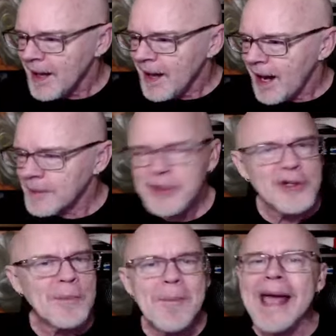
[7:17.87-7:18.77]
I'm
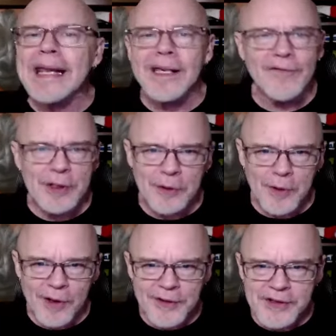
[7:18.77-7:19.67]
sure many of you
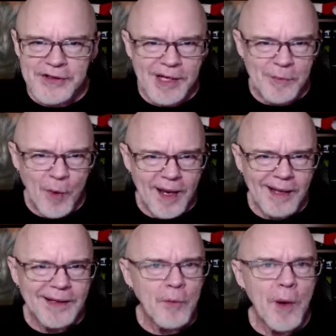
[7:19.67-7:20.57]
are the same
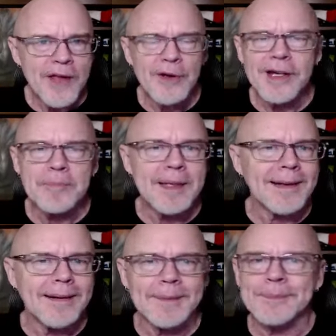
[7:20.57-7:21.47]
way, whether it
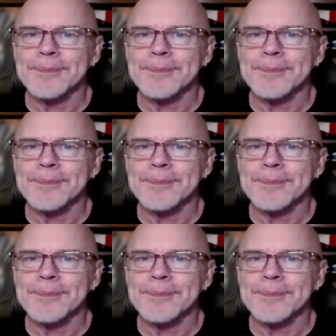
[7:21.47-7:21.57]
be